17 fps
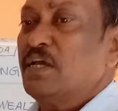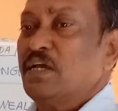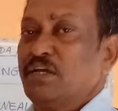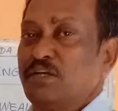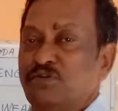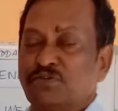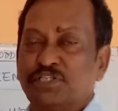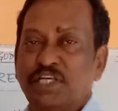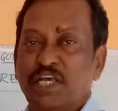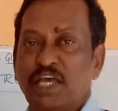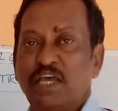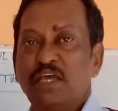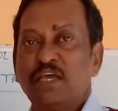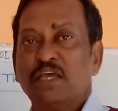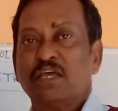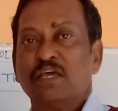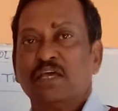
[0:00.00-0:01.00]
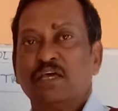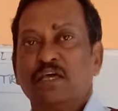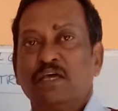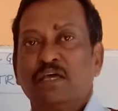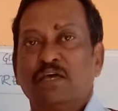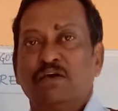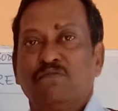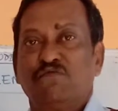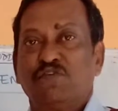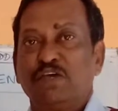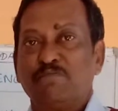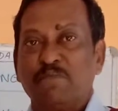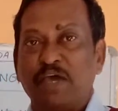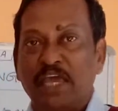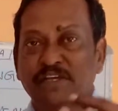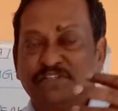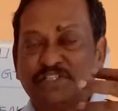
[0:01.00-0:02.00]
You see, we
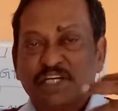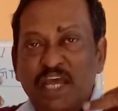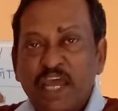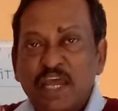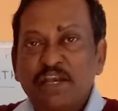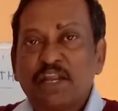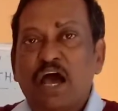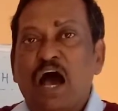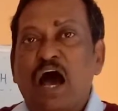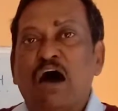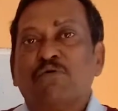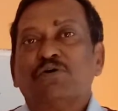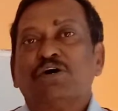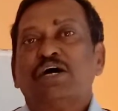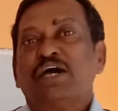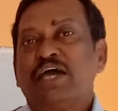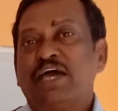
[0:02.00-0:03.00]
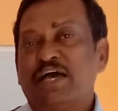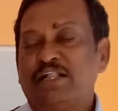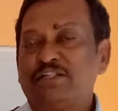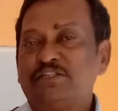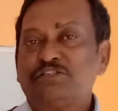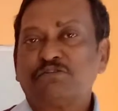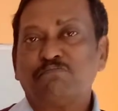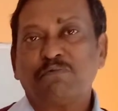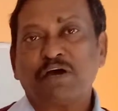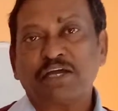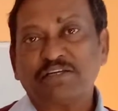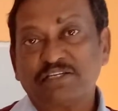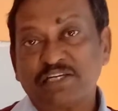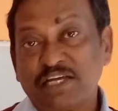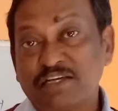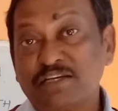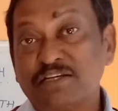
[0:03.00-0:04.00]
maintain our health by
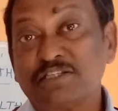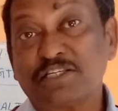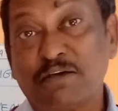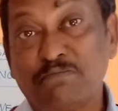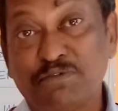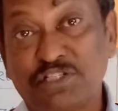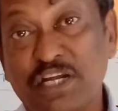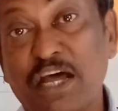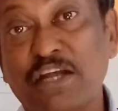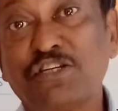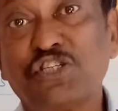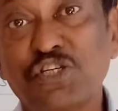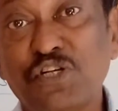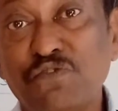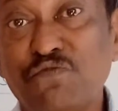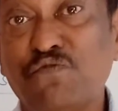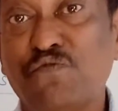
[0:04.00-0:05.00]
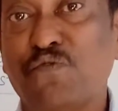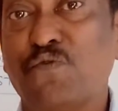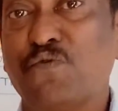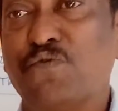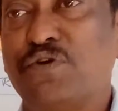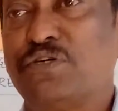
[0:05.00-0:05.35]
taking substantial food.